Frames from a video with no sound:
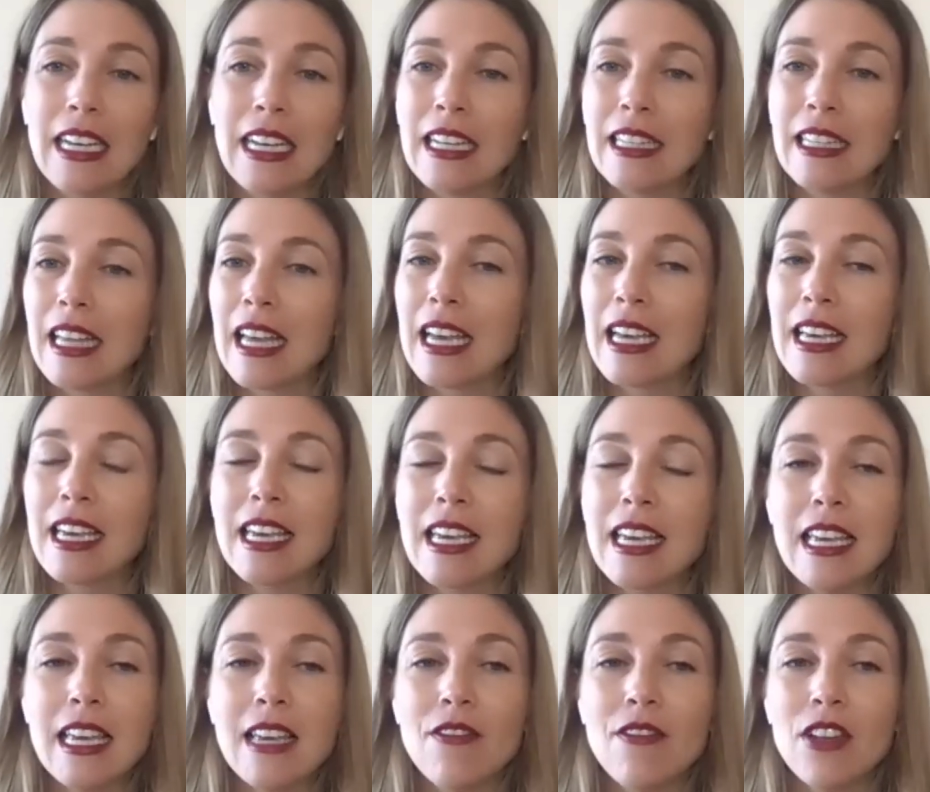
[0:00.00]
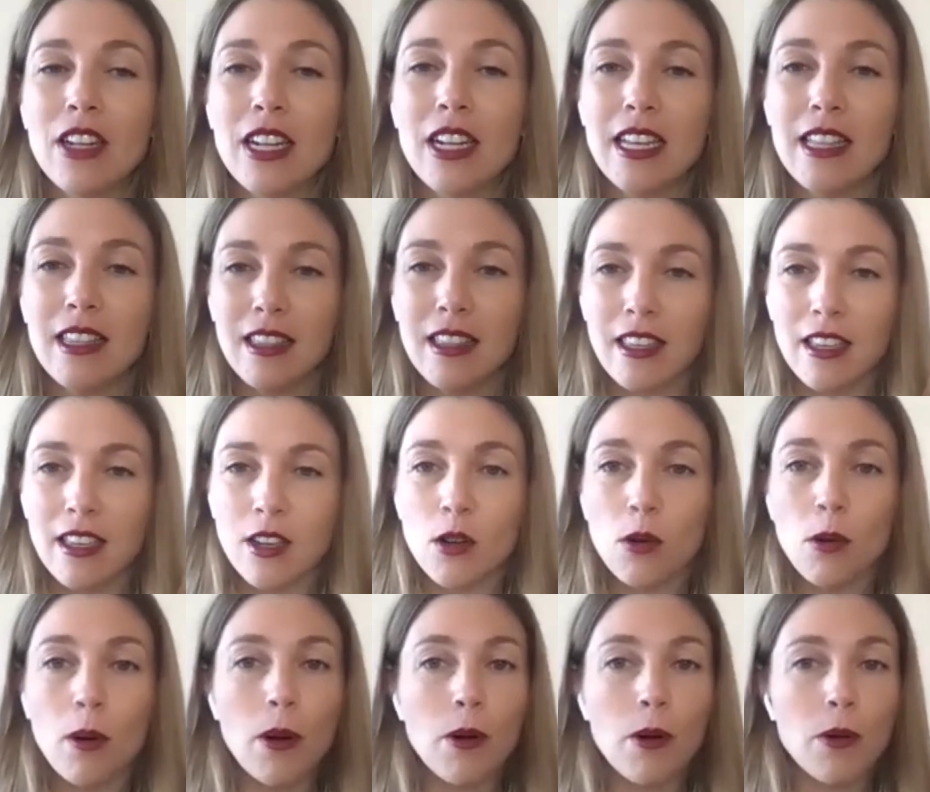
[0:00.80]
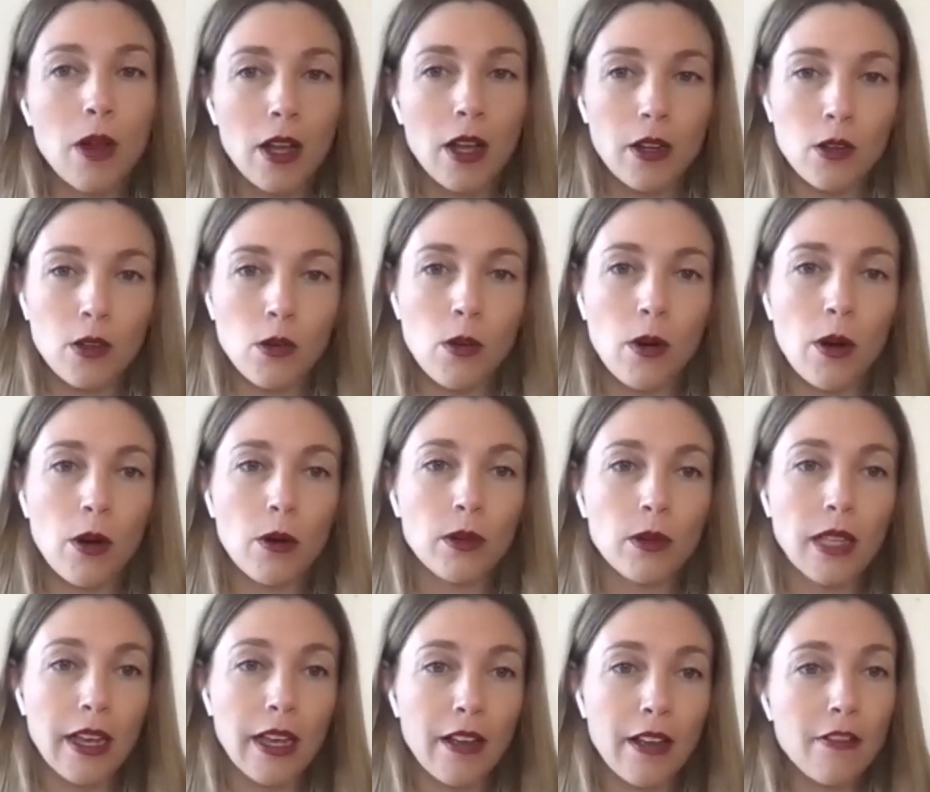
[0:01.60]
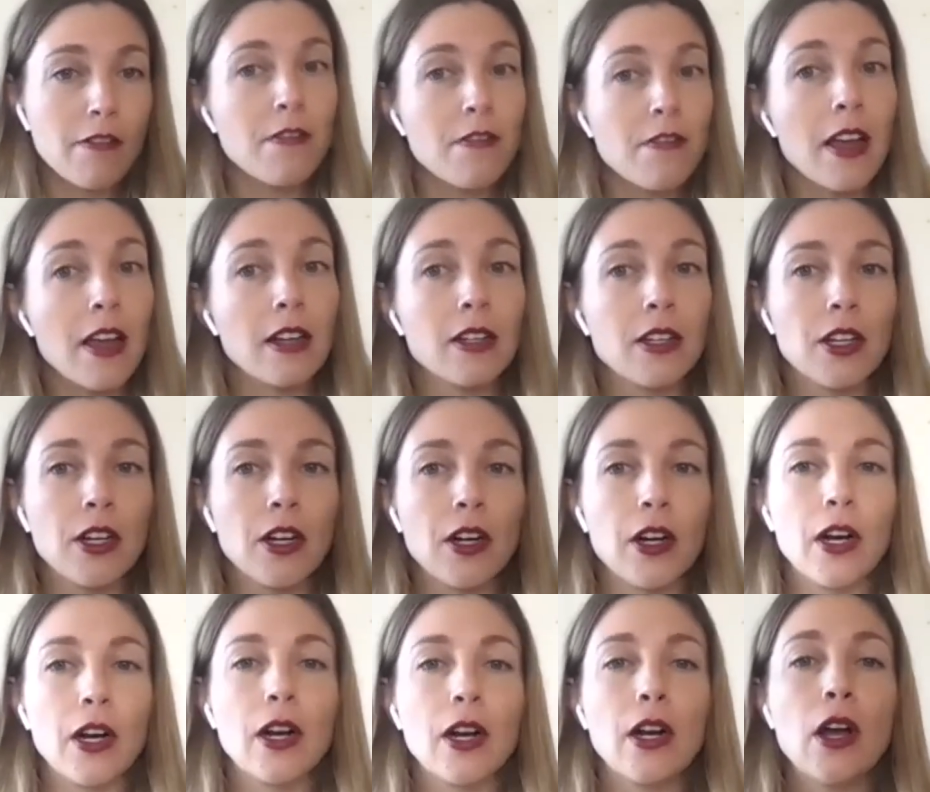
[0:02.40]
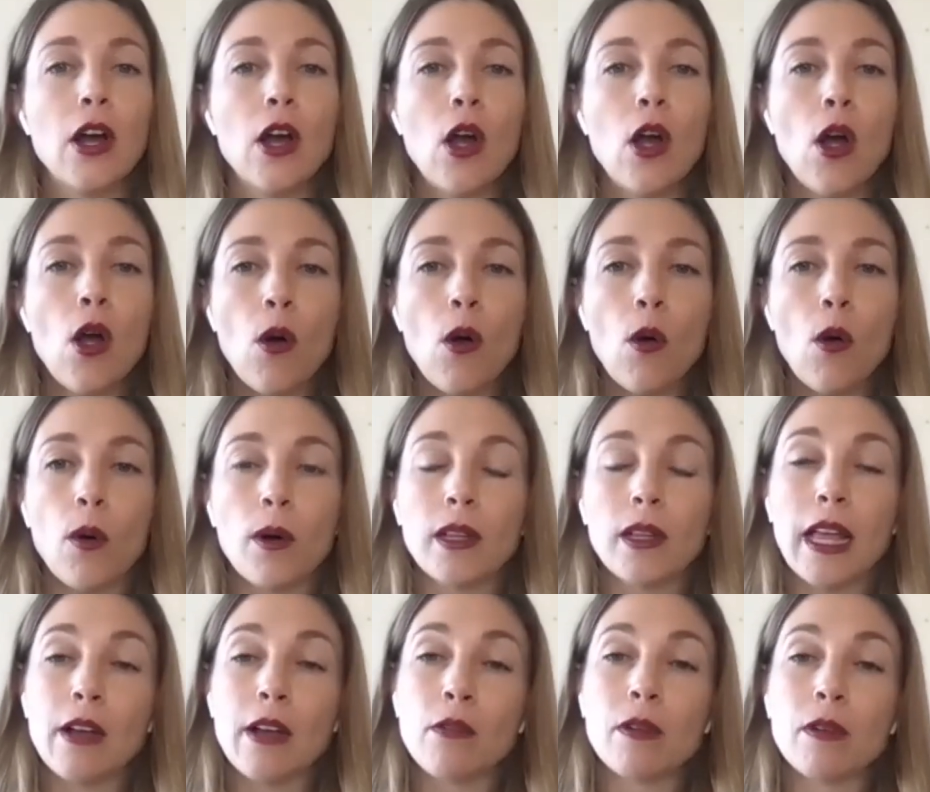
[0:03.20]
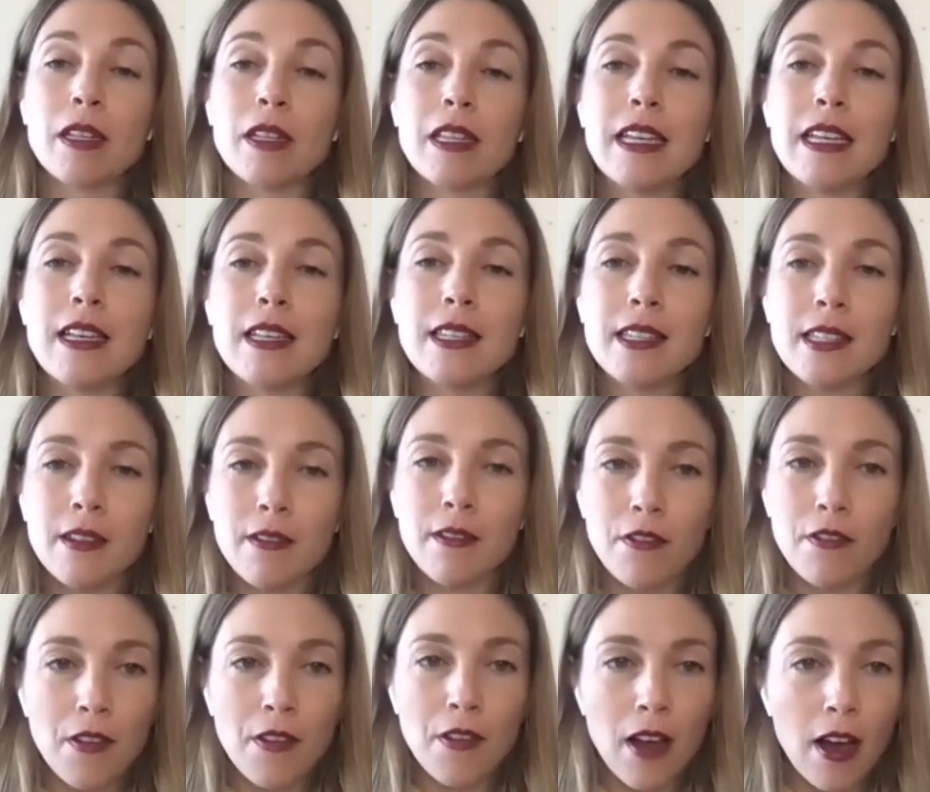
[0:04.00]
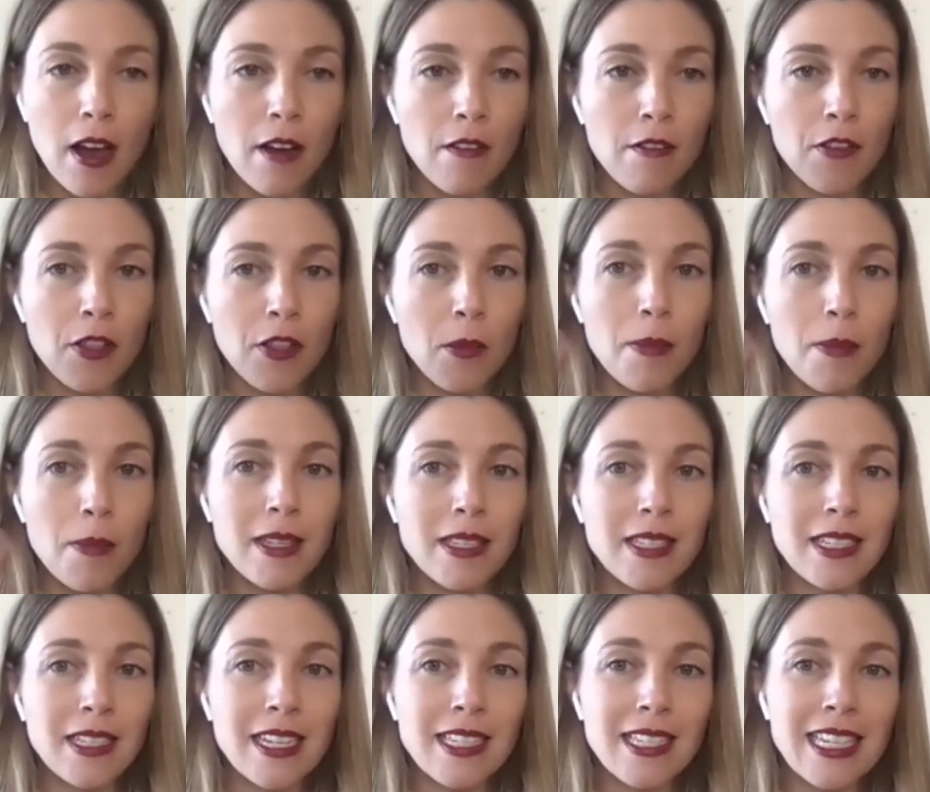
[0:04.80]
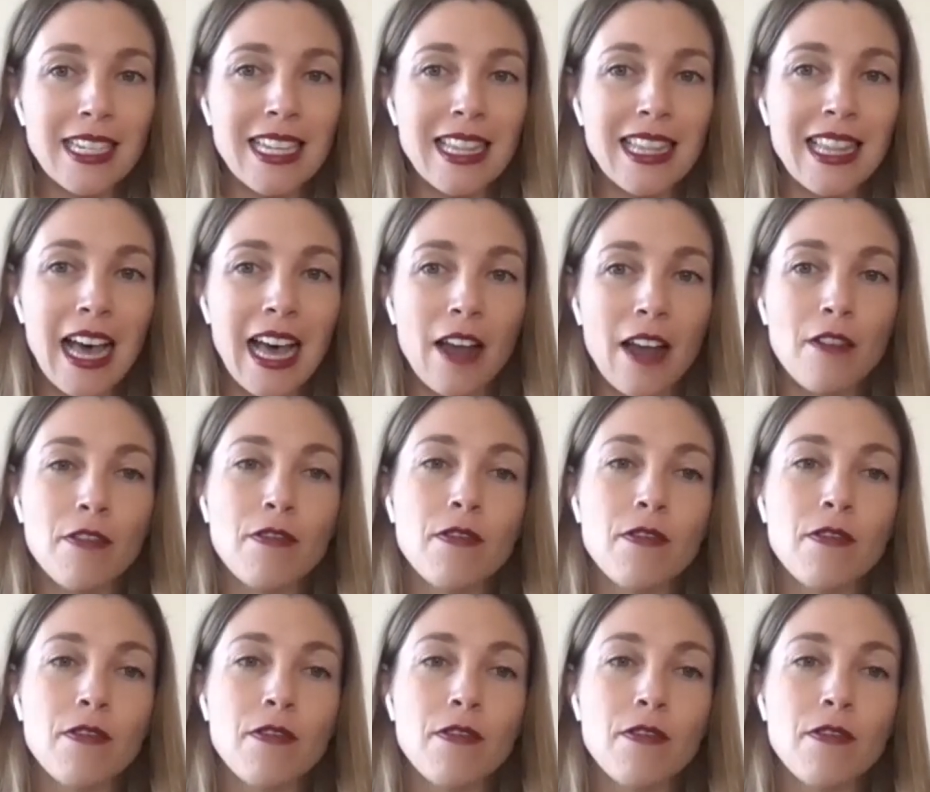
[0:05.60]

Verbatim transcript: And like, even in the quote unquote, like failure or like release of, of the business in that